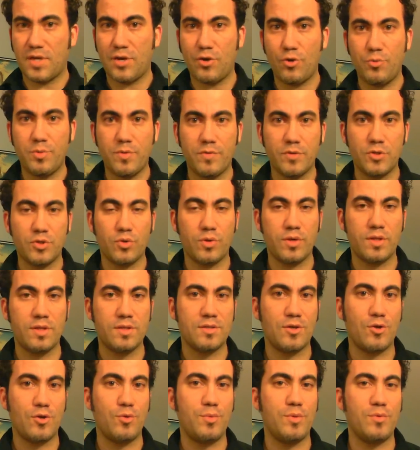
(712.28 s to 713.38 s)
I hope you've enjoyed
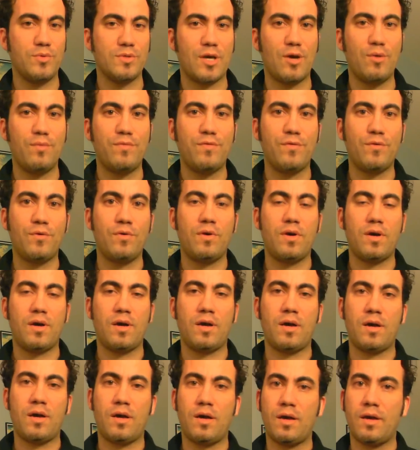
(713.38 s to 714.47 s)
this. I hope it was helpful
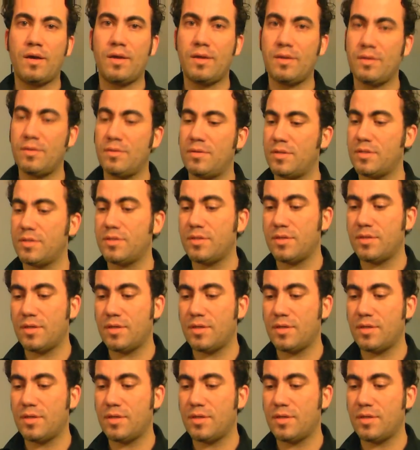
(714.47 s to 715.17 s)
and